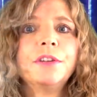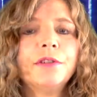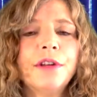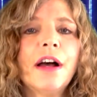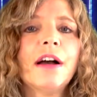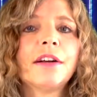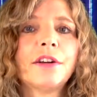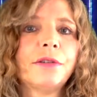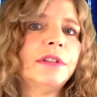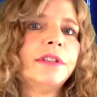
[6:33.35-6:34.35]
you're
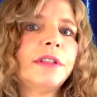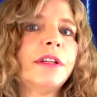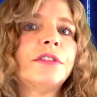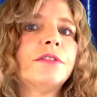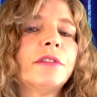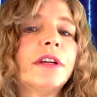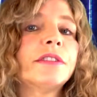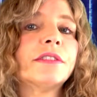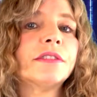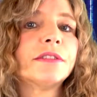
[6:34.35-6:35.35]
not going to get your
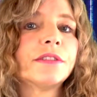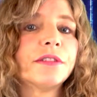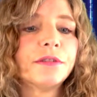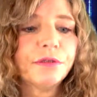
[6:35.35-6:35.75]
lessons.